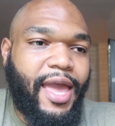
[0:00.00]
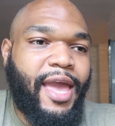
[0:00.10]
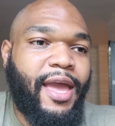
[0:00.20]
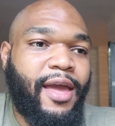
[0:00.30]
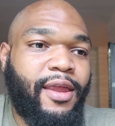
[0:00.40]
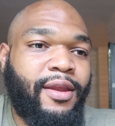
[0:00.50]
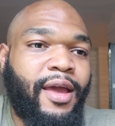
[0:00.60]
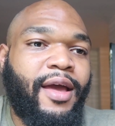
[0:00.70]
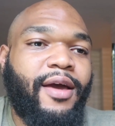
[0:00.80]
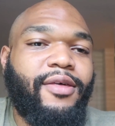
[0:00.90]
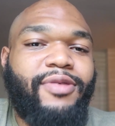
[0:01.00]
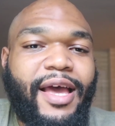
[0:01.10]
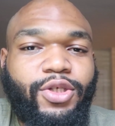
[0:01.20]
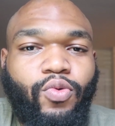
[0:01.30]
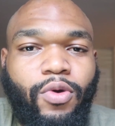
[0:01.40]
And
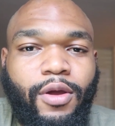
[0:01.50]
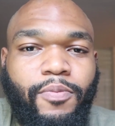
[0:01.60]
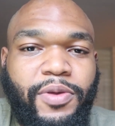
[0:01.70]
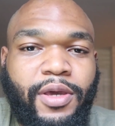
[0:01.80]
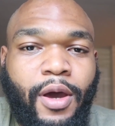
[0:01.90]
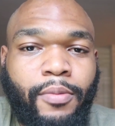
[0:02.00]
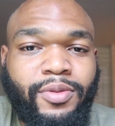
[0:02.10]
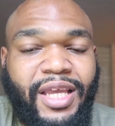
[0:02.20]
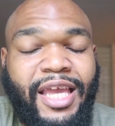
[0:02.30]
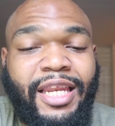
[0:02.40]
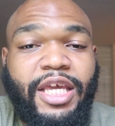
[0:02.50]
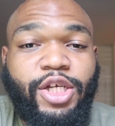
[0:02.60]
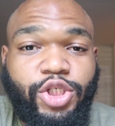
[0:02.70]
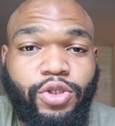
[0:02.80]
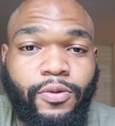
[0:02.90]
that's where it becomes an
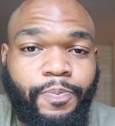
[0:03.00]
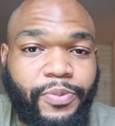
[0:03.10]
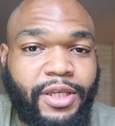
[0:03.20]
issue,